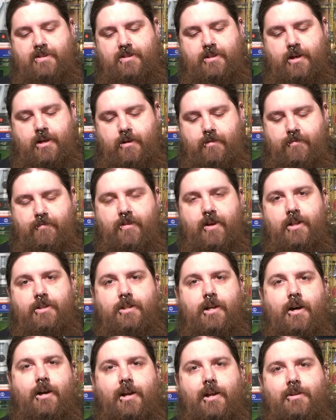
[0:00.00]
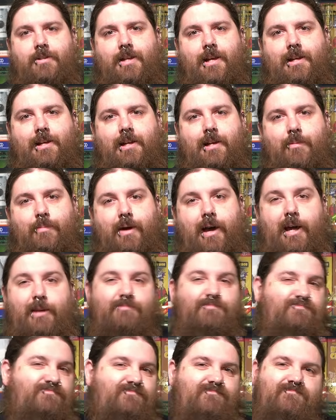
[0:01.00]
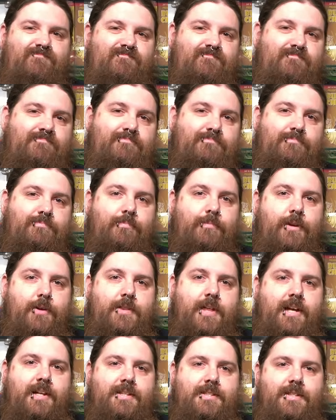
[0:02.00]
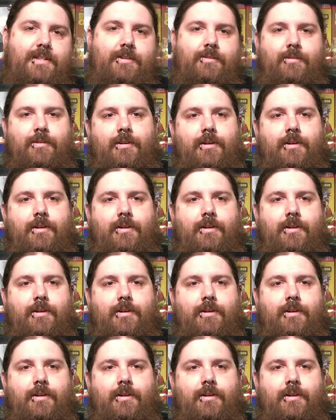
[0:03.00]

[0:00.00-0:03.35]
felt Audio-Technica mat. No thanks.